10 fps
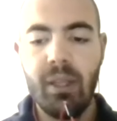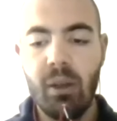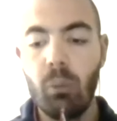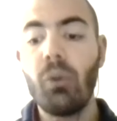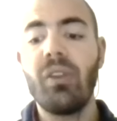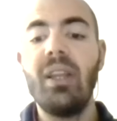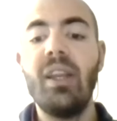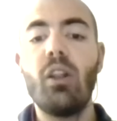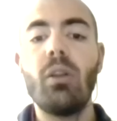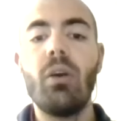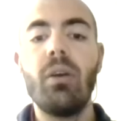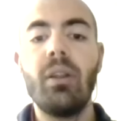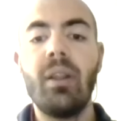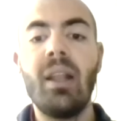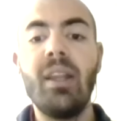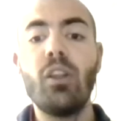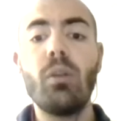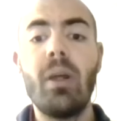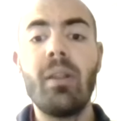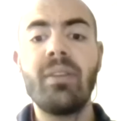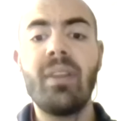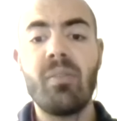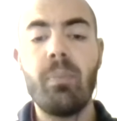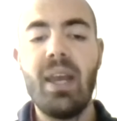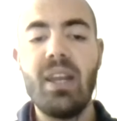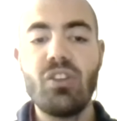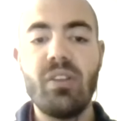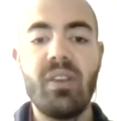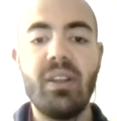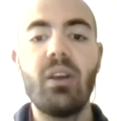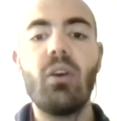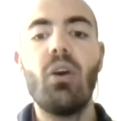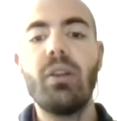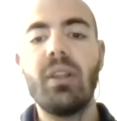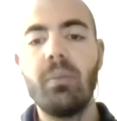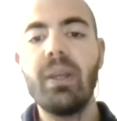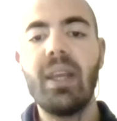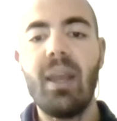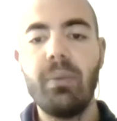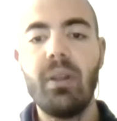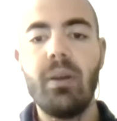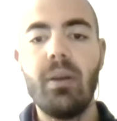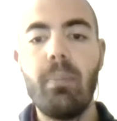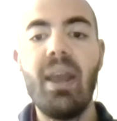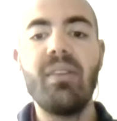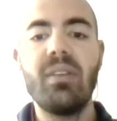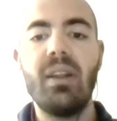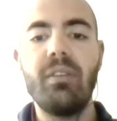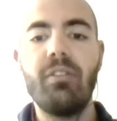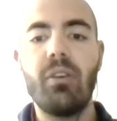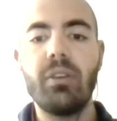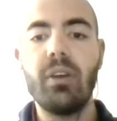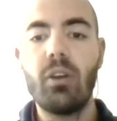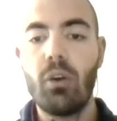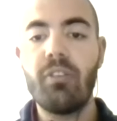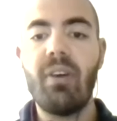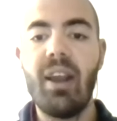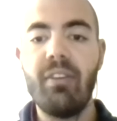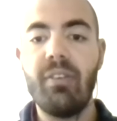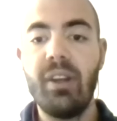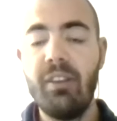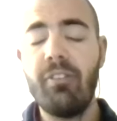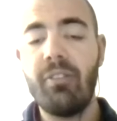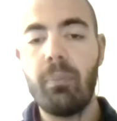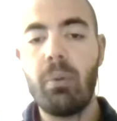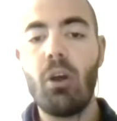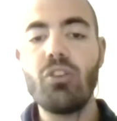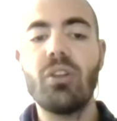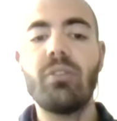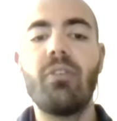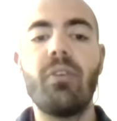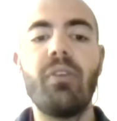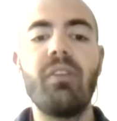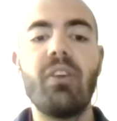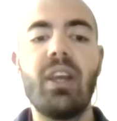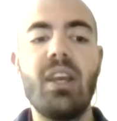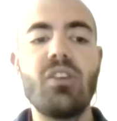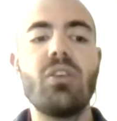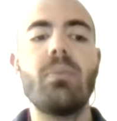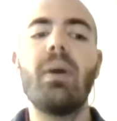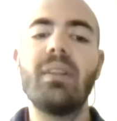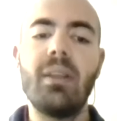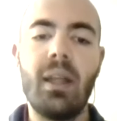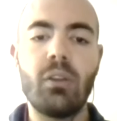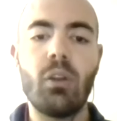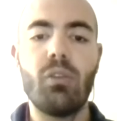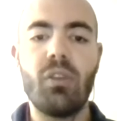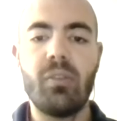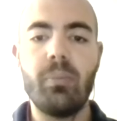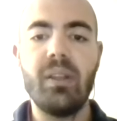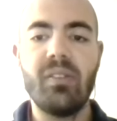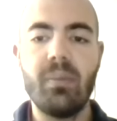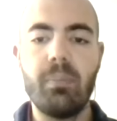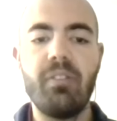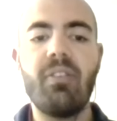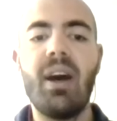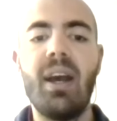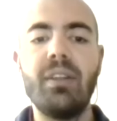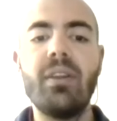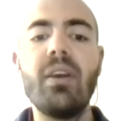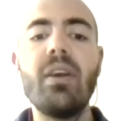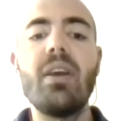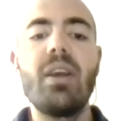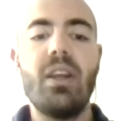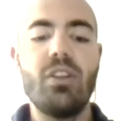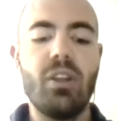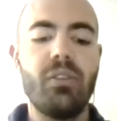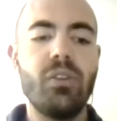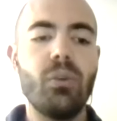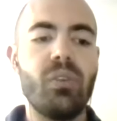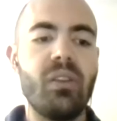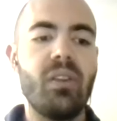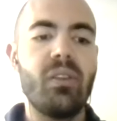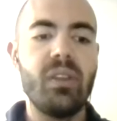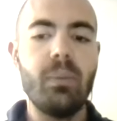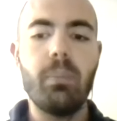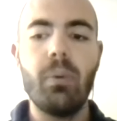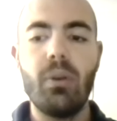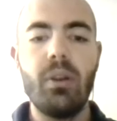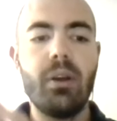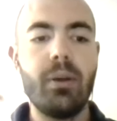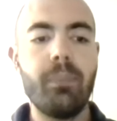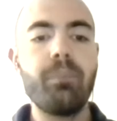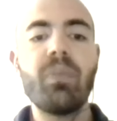was a little test bench inside the core that became the baseline for the Core 5 Verif project for verification, but that also has been simplified and just used as a simple